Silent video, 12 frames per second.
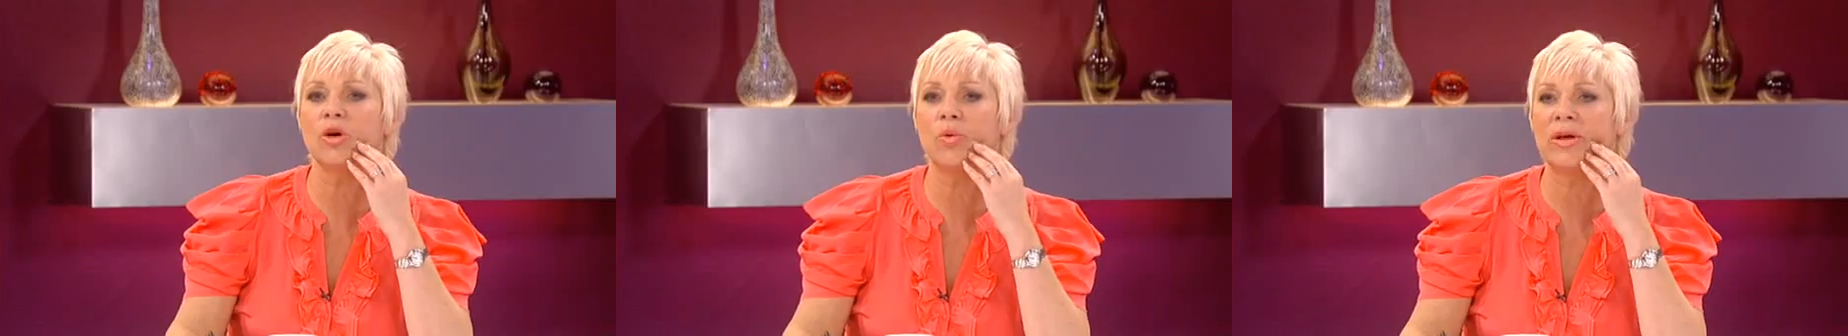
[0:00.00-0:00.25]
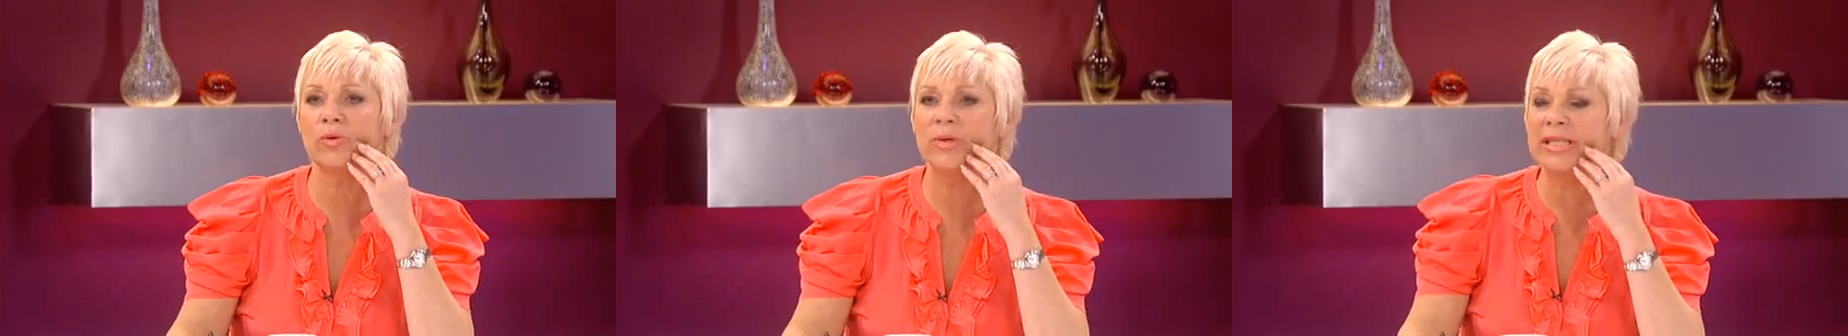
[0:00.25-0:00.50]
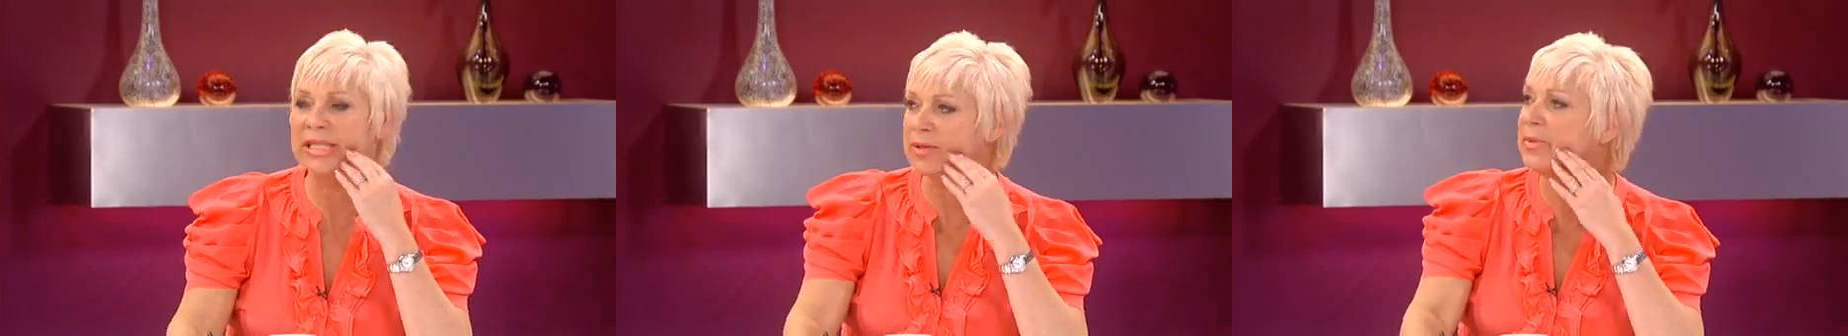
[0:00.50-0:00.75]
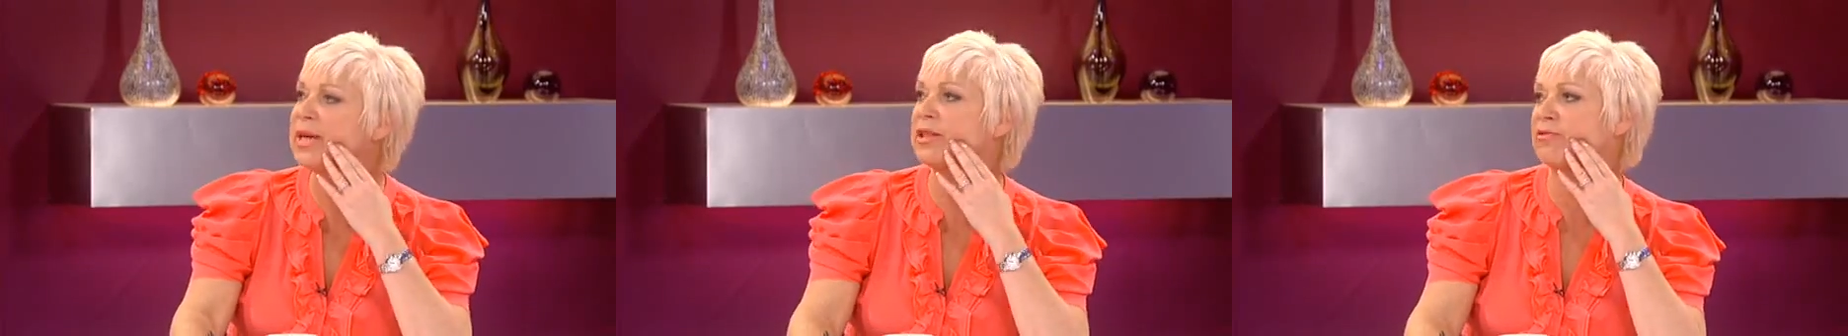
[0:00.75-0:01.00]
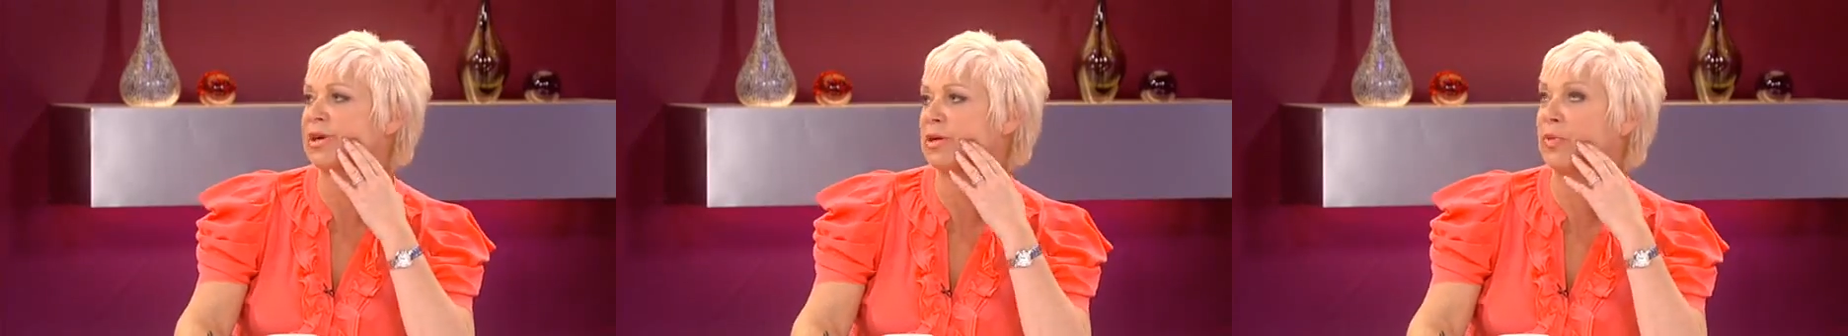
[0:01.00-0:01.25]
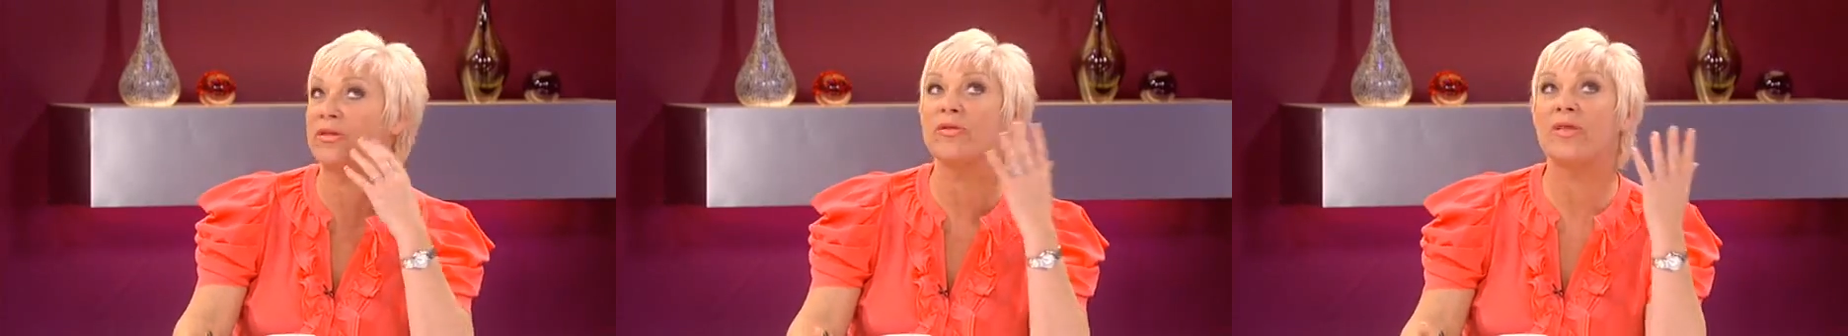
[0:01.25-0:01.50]
whether they did make
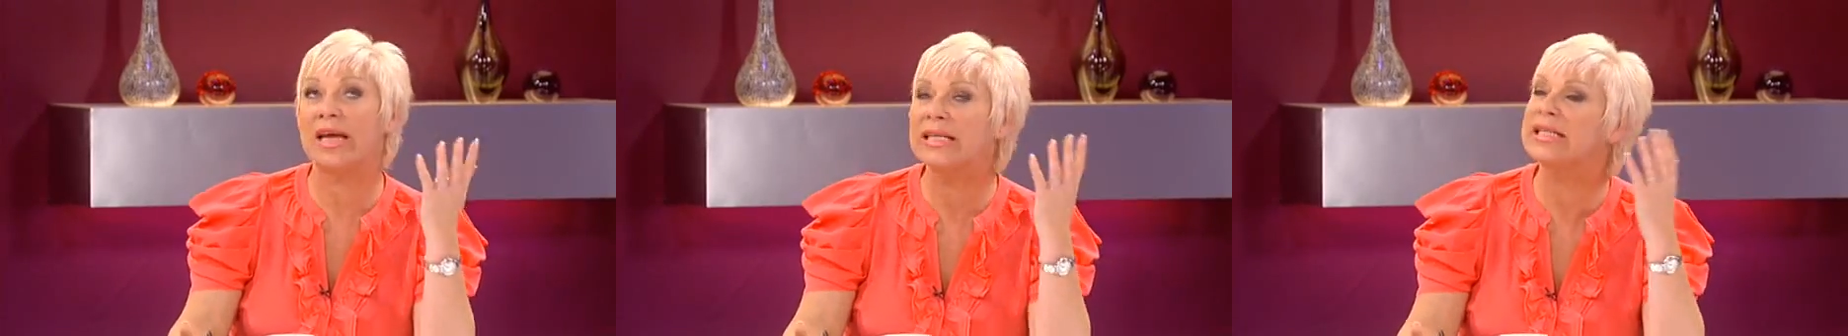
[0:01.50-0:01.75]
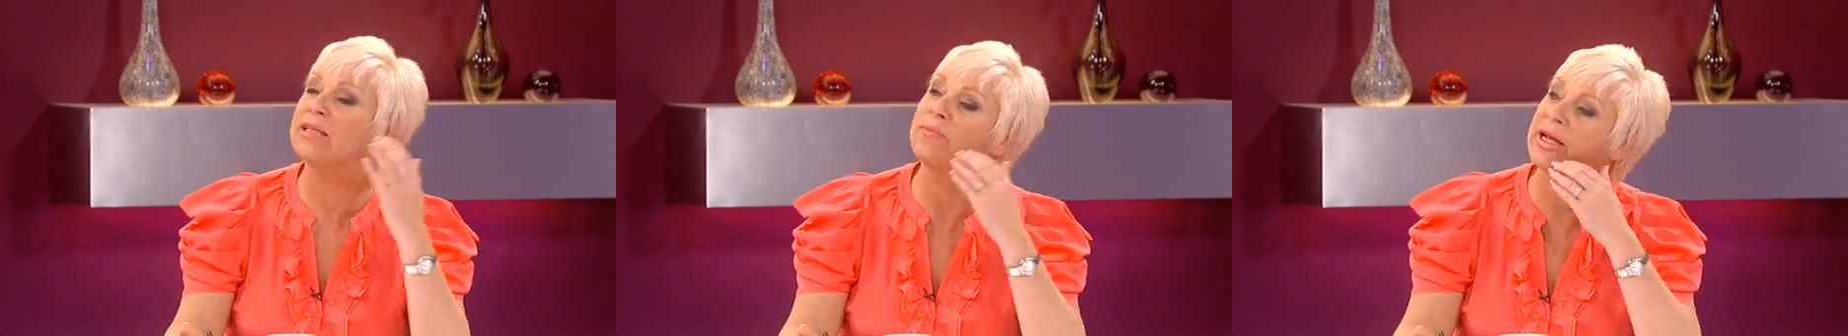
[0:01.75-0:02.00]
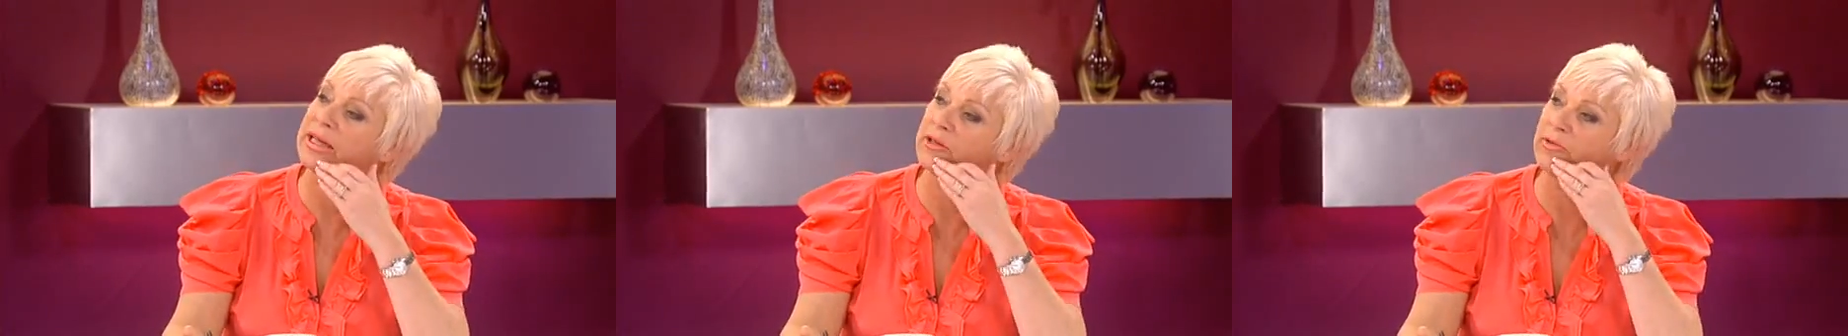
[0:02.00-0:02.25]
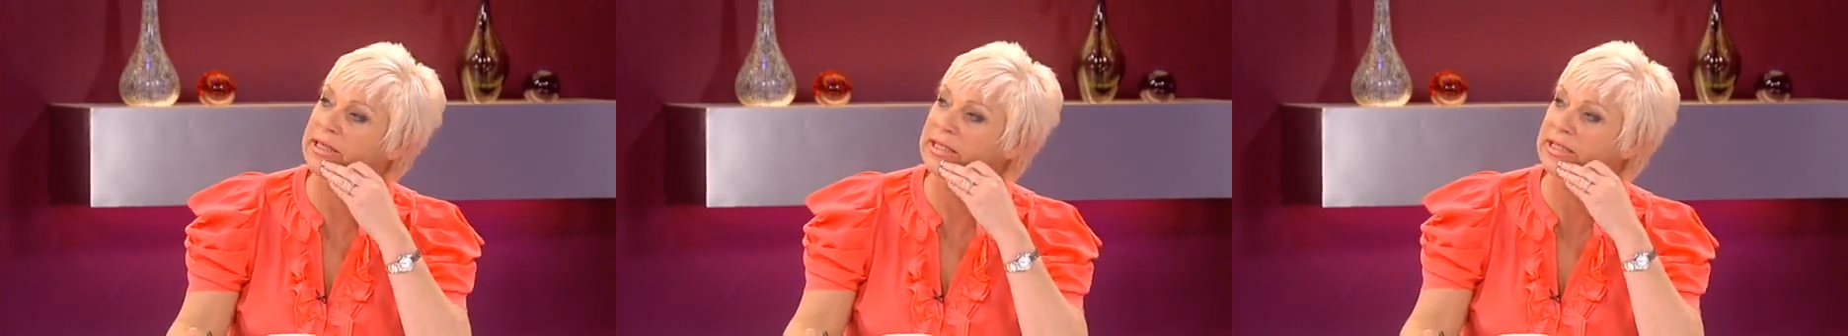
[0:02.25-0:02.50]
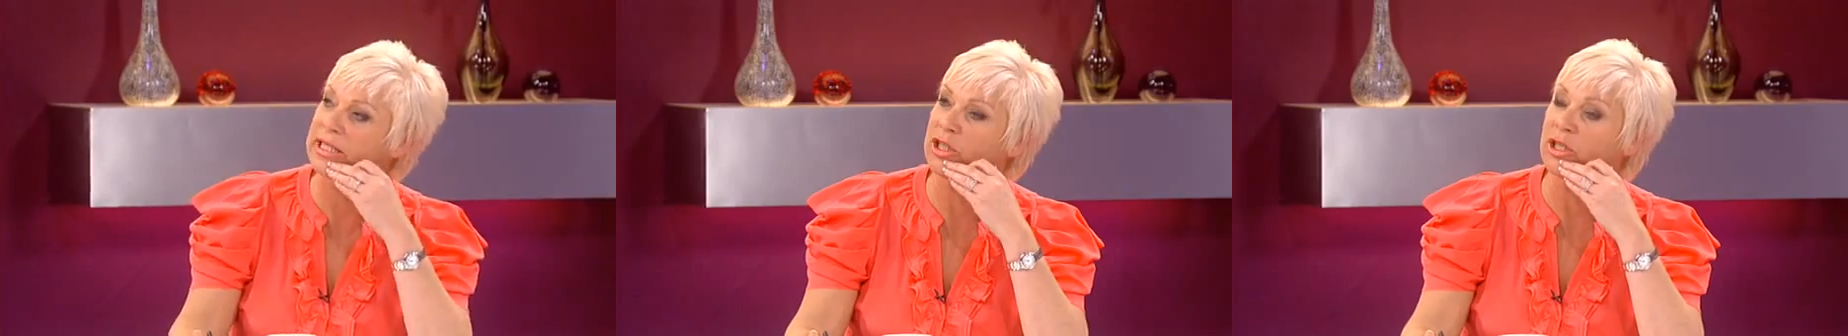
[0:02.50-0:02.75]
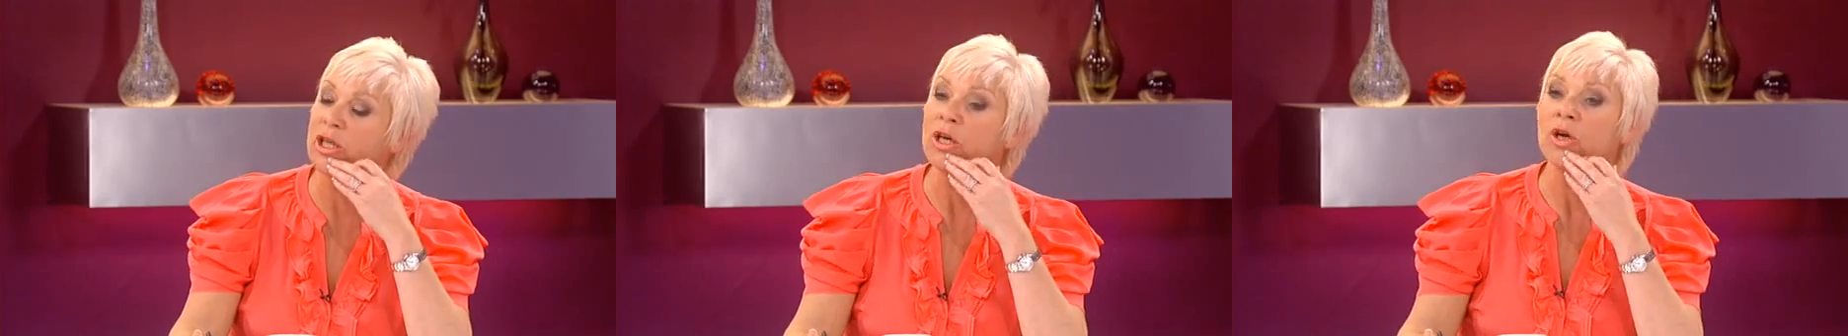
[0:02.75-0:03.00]
the right decision,